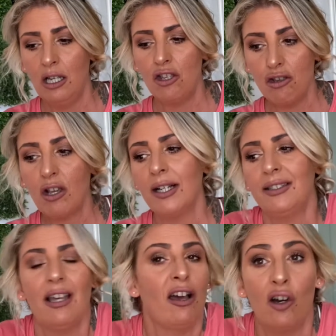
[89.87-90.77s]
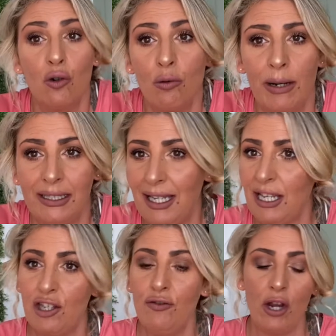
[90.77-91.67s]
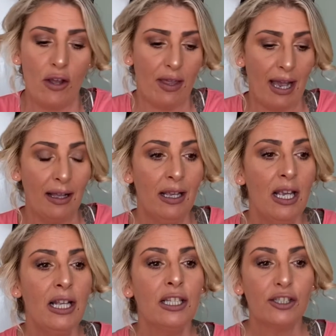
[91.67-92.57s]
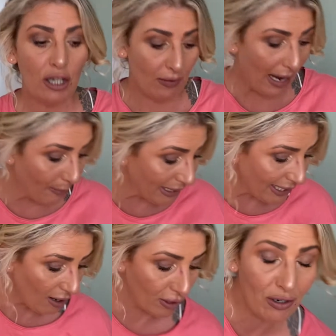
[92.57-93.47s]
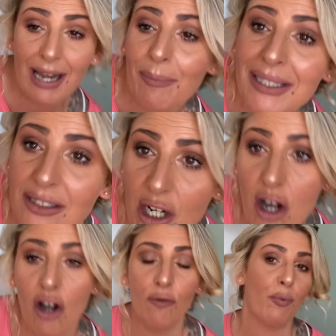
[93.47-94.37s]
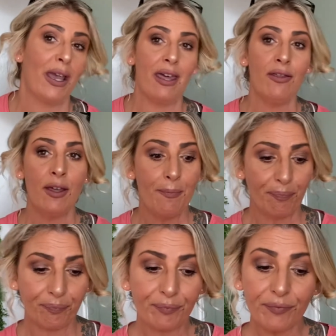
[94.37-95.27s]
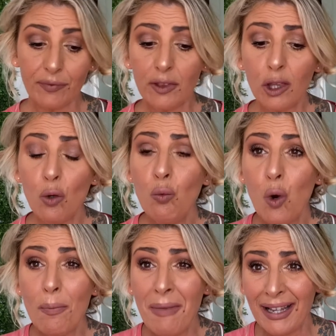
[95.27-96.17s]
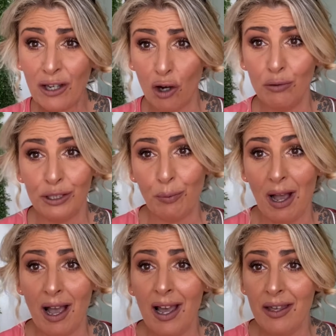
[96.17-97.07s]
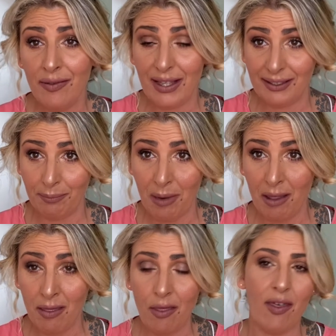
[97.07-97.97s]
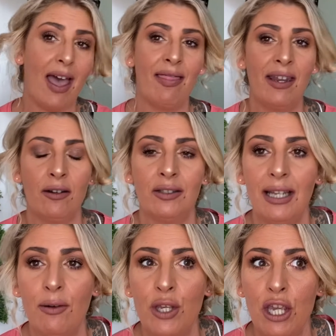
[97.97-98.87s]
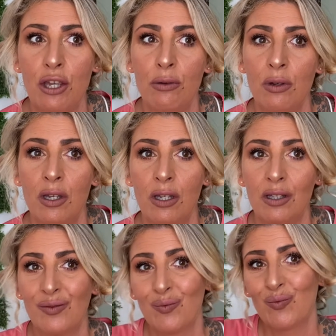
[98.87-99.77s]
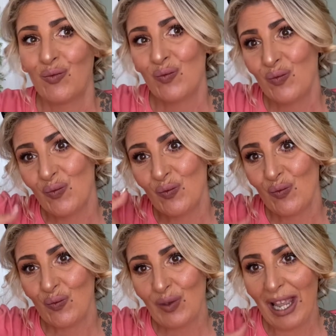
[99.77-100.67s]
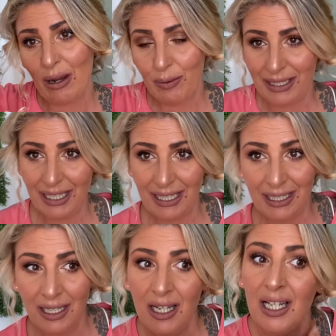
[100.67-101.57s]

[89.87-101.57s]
that are always here, you know that. So let me tell you, let me start off with what my goals were this month, and then I'll tell you how we did.